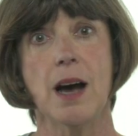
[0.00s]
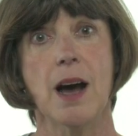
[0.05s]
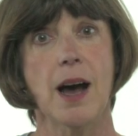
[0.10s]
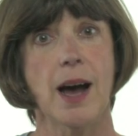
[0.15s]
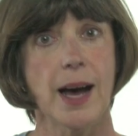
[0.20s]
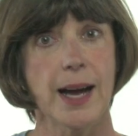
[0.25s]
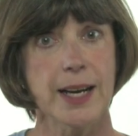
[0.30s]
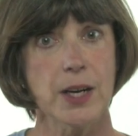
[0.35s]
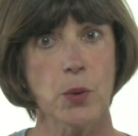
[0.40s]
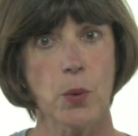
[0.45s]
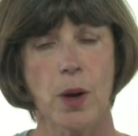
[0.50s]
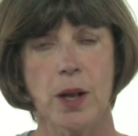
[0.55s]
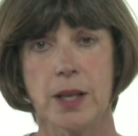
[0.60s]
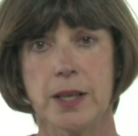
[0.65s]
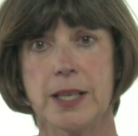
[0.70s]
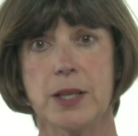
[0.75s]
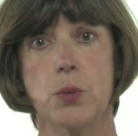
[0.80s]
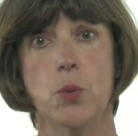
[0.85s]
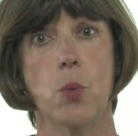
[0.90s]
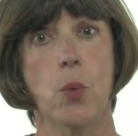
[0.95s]

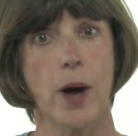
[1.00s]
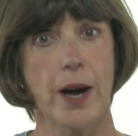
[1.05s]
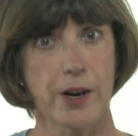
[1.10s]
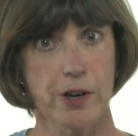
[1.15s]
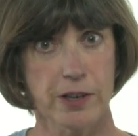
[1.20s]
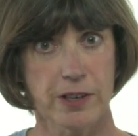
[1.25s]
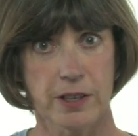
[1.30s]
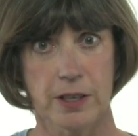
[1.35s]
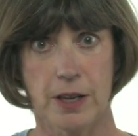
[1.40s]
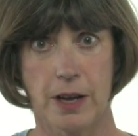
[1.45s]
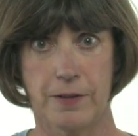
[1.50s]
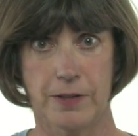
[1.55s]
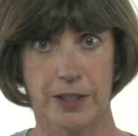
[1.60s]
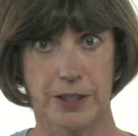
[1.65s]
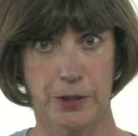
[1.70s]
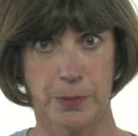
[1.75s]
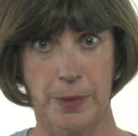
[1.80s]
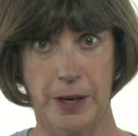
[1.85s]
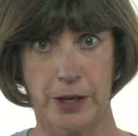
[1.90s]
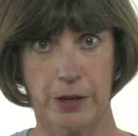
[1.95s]
high-quality wired
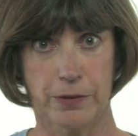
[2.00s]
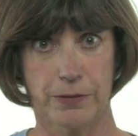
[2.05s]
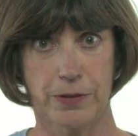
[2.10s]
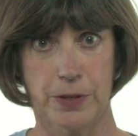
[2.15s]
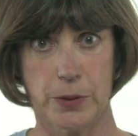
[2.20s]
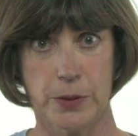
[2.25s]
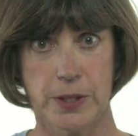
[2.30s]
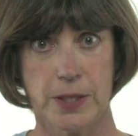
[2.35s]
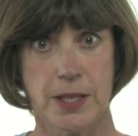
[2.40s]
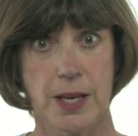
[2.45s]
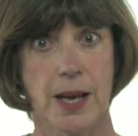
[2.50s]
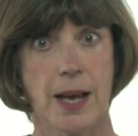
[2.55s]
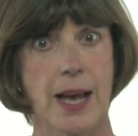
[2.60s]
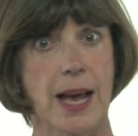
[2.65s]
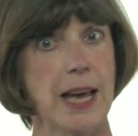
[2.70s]
lavalier microphones